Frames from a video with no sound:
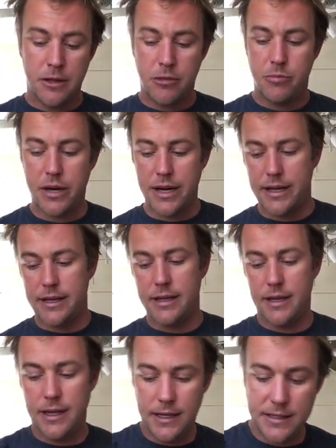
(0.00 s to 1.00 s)
But
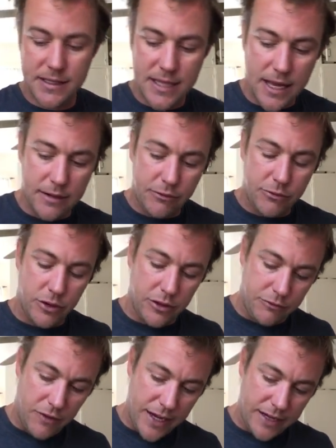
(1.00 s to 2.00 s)
instead of really
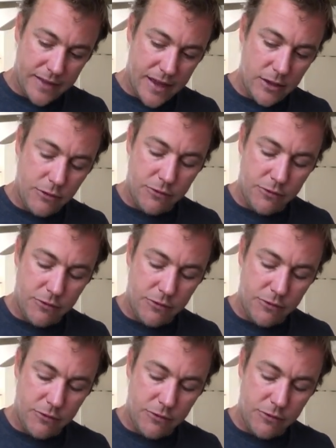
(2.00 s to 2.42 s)
finding that, you